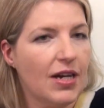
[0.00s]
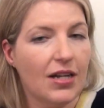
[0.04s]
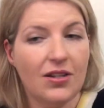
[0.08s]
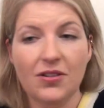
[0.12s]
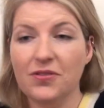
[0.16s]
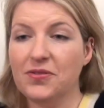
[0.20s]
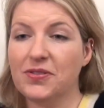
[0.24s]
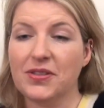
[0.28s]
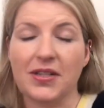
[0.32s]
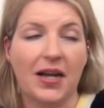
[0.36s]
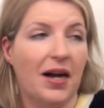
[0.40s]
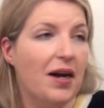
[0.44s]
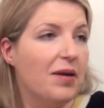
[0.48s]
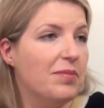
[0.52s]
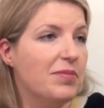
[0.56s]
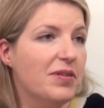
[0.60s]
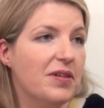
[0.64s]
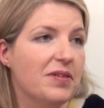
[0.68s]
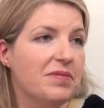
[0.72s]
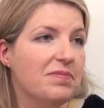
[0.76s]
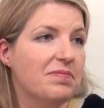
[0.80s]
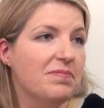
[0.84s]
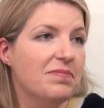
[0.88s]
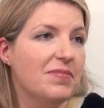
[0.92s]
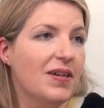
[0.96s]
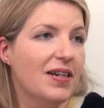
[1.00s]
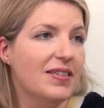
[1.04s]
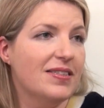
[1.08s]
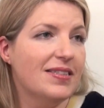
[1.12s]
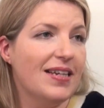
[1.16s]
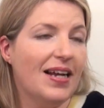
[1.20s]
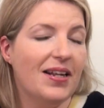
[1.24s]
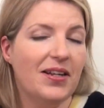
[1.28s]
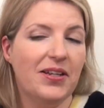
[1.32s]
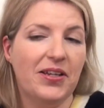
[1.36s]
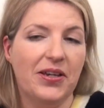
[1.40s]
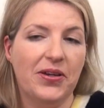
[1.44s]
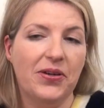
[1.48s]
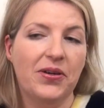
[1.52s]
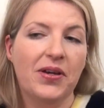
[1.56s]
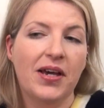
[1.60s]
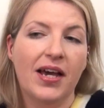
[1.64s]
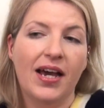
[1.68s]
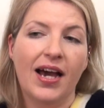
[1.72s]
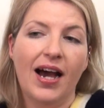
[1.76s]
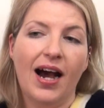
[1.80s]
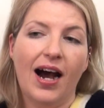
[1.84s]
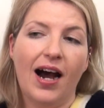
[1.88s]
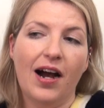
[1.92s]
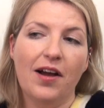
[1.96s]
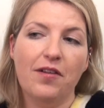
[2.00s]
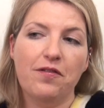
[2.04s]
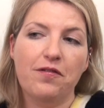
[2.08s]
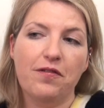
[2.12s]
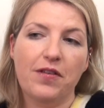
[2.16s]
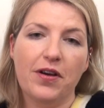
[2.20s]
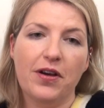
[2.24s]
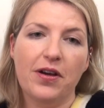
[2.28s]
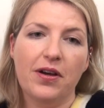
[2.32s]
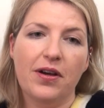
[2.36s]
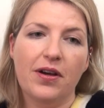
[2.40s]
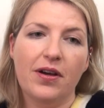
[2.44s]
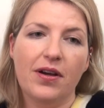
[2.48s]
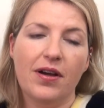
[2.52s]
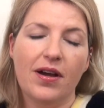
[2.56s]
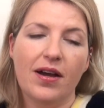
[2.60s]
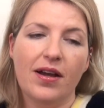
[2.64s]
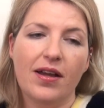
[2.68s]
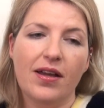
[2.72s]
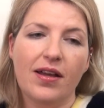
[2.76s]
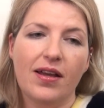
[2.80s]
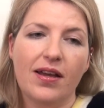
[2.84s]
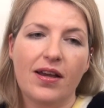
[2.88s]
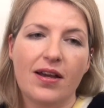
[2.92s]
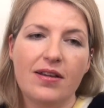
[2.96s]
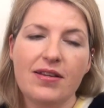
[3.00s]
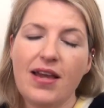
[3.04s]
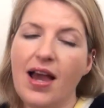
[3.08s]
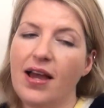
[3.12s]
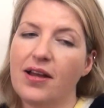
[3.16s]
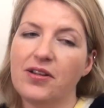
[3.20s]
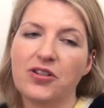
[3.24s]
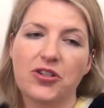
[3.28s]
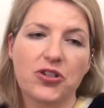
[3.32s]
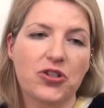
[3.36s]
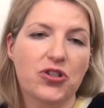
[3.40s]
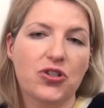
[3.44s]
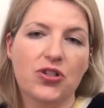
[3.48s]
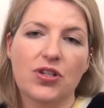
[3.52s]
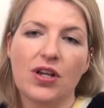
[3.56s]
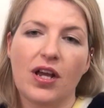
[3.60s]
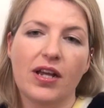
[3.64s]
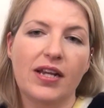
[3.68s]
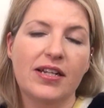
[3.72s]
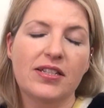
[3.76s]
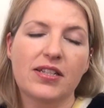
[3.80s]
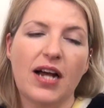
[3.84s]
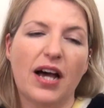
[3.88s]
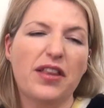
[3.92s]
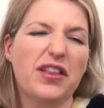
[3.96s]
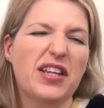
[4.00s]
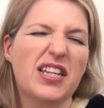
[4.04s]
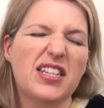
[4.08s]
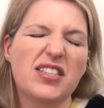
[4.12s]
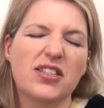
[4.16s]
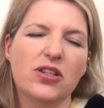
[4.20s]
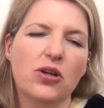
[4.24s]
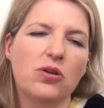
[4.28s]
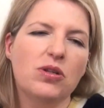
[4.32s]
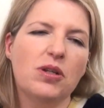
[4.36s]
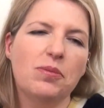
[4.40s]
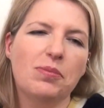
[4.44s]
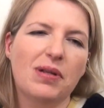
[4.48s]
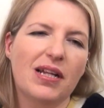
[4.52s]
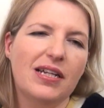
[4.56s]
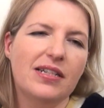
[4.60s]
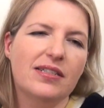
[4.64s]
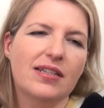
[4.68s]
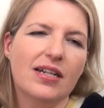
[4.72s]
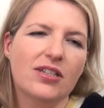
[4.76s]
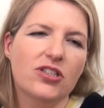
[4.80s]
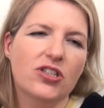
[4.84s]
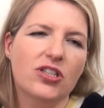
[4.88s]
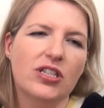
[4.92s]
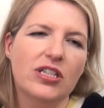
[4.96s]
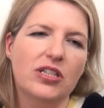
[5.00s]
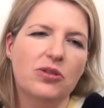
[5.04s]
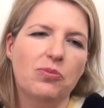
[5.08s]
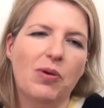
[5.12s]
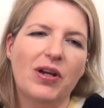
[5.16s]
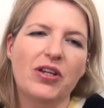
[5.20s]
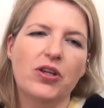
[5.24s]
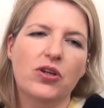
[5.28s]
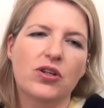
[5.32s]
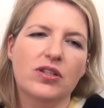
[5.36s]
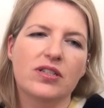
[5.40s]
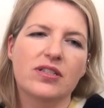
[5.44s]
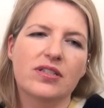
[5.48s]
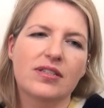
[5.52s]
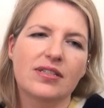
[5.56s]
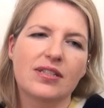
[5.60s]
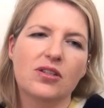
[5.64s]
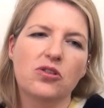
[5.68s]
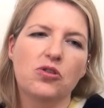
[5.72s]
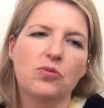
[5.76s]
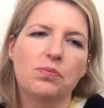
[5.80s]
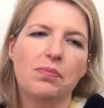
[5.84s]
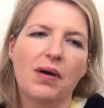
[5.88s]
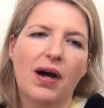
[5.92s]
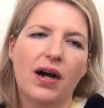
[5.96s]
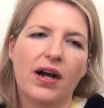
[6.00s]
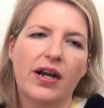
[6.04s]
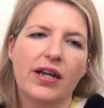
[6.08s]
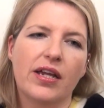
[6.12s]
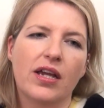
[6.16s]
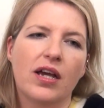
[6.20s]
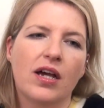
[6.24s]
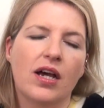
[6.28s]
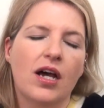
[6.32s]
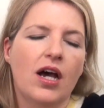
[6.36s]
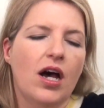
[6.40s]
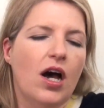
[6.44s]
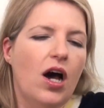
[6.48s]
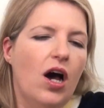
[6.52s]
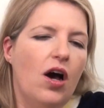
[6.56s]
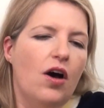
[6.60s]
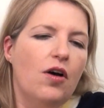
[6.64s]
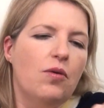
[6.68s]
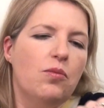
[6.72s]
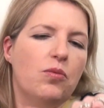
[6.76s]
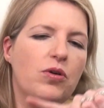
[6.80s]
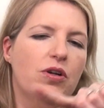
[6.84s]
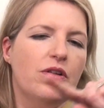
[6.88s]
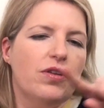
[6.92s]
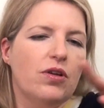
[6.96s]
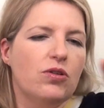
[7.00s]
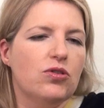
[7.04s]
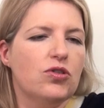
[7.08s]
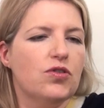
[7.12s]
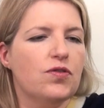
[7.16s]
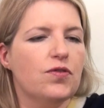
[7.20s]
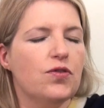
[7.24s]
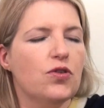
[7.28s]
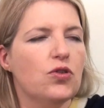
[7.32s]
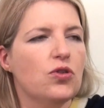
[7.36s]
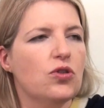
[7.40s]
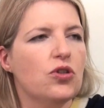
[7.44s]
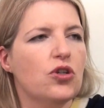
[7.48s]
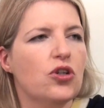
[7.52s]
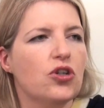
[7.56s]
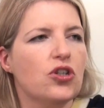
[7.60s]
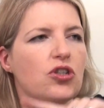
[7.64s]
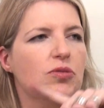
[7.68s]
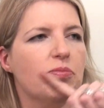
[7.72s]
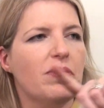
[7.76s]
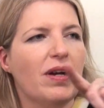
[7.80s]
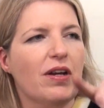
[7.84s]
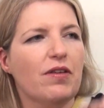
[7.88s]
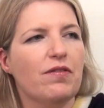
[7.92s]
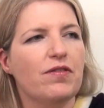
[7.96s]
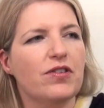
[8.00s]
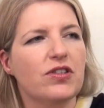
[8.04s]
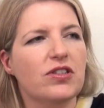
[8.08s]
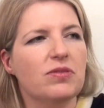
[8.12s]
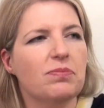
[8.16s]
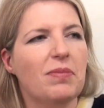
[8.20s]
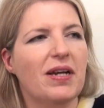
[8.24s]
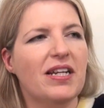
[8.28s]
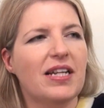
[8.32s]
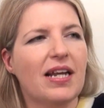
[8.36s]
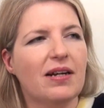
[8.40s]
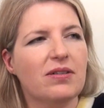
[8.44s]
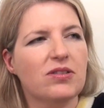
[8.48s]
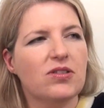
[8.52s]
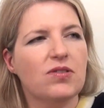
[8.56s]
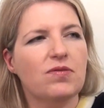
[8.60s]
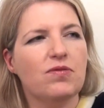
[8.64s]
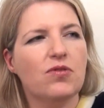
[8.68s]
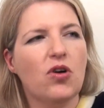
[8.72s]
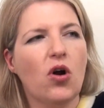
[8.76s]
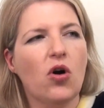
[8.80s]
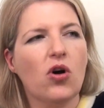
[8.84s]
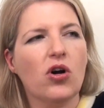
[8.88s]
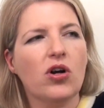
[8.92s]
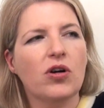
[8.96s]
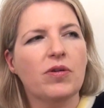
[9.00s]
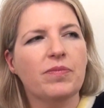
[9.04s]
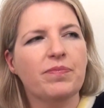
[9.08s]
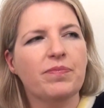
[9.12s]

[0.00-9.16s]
I love Scarborough. I tell you, I've uh, yeah, just it's, I think it's the only place actually where you can still buy uh, one of those full cooked breakfasts made out of rock.